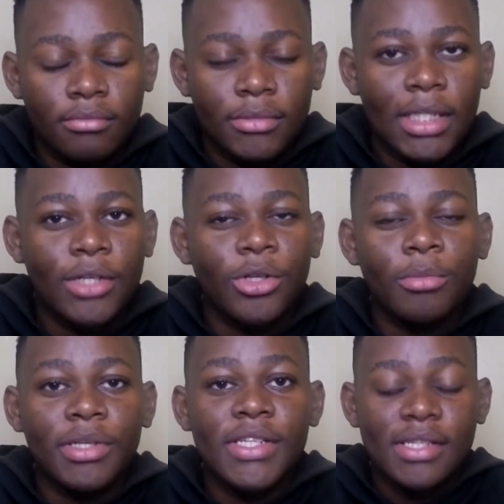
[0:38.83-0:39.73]
And we'll
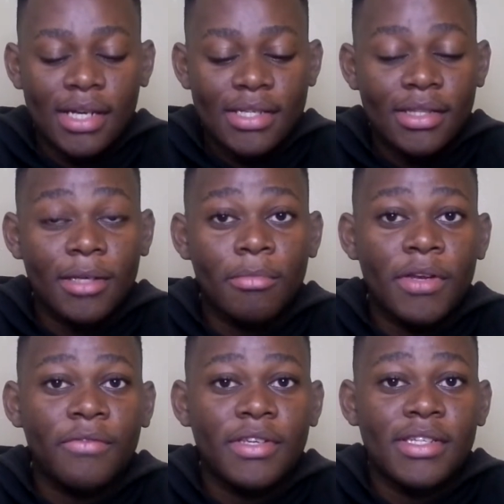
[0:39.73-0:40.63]
be discussing the main
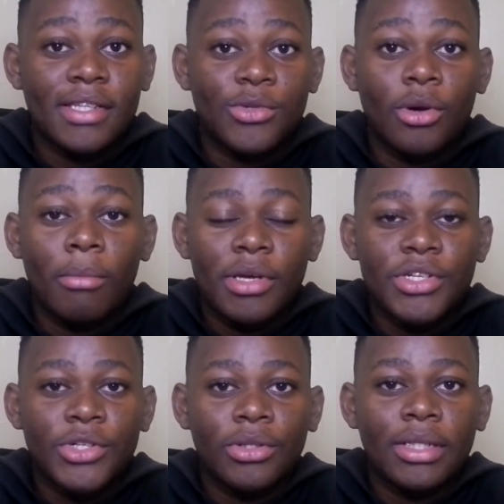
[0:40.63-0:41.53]
features that were
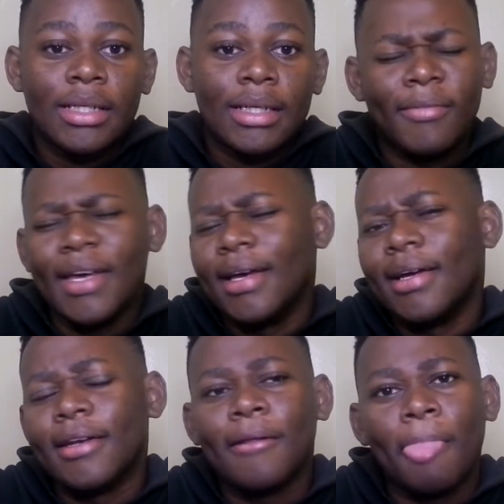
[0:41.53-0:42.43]
mentioned,
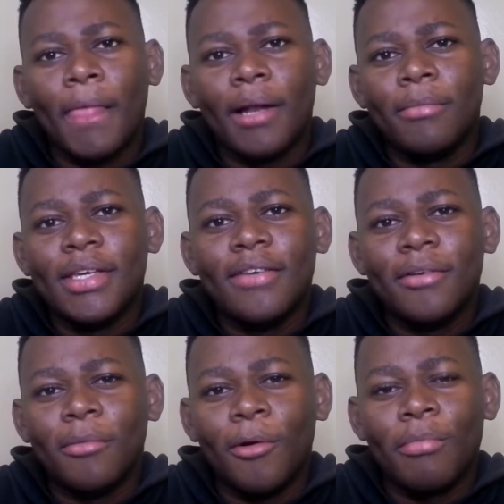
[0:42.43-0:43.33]
and I'll be
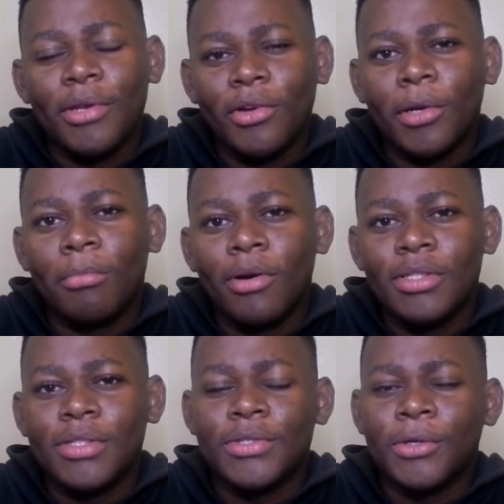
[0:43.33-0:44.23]
giving my opinion
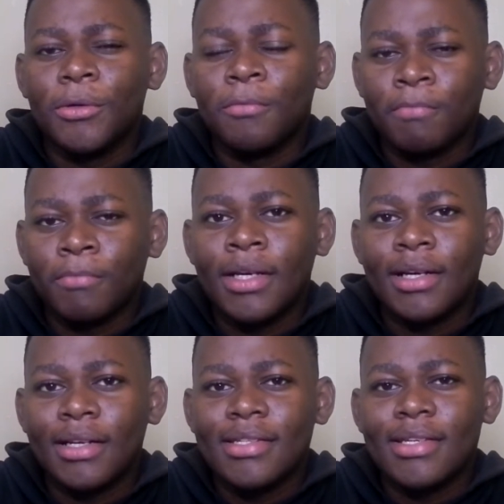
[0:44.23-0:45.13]
about it. So
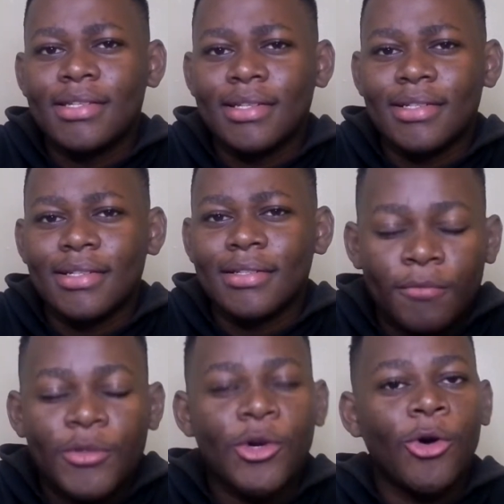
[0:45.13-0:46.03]
let's get started.
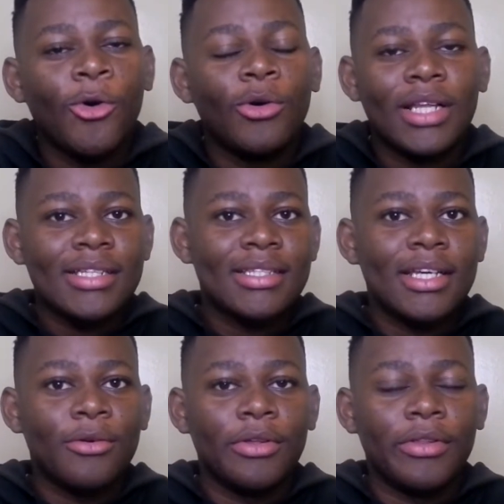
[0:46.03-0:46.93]
So last
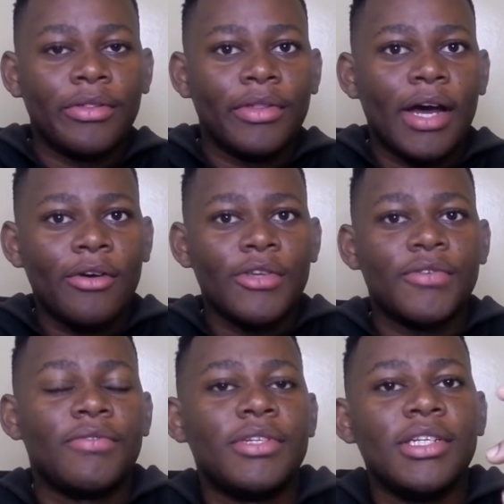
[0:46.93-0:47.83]
year with iOS
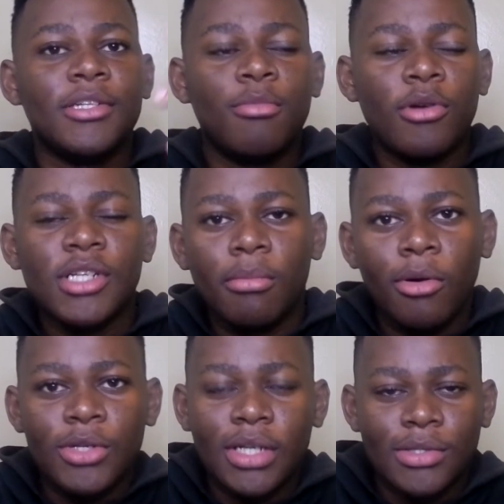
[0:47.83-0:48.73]
15, it brought
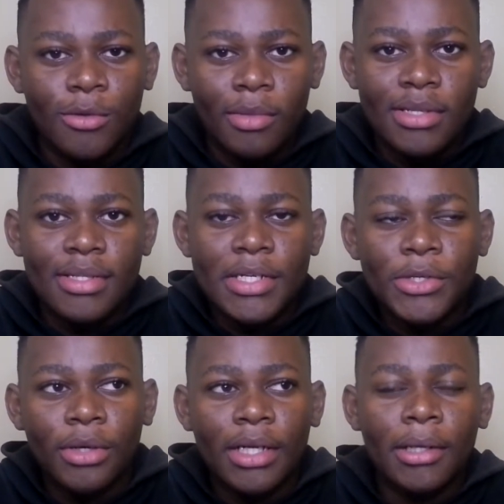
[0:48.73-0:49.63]
about
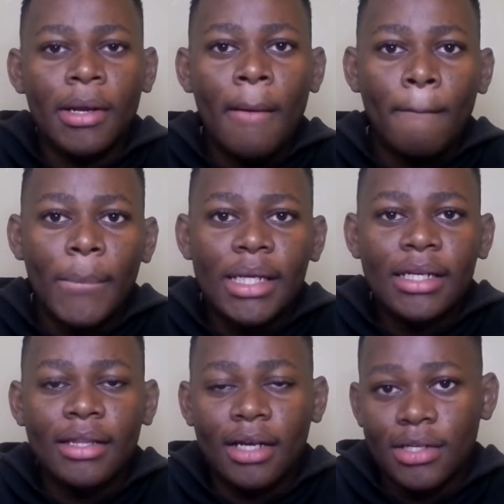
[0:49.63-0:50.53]
customization, and mainly
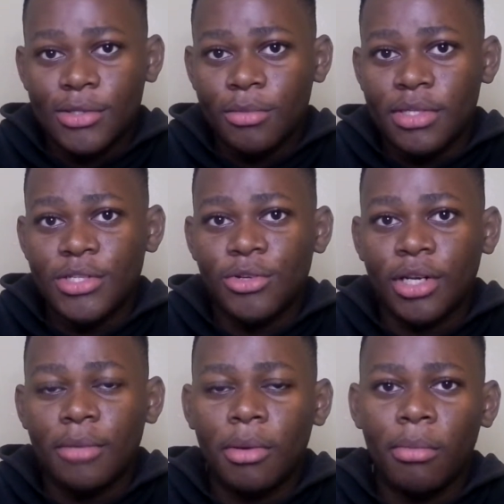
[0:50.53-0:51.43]
the customization
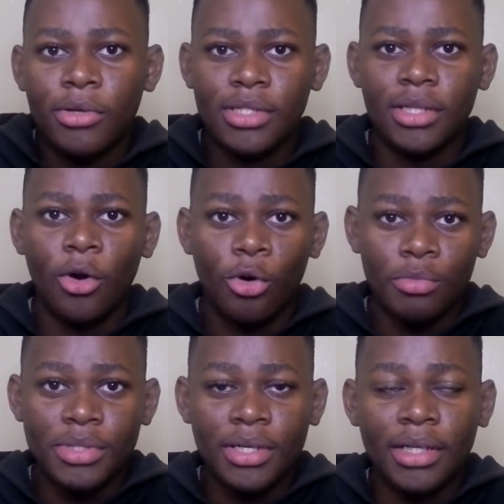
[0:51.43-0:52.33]
came about in the
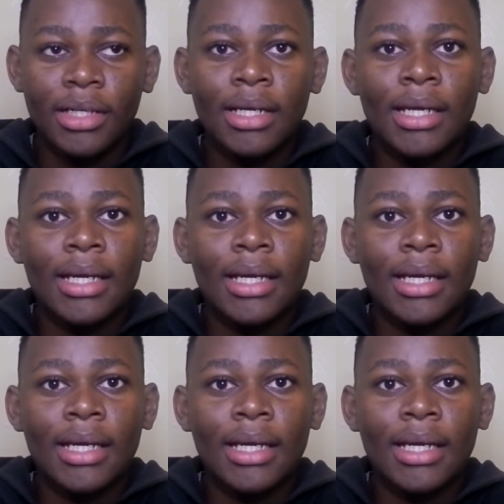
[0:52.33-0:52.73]
home screen.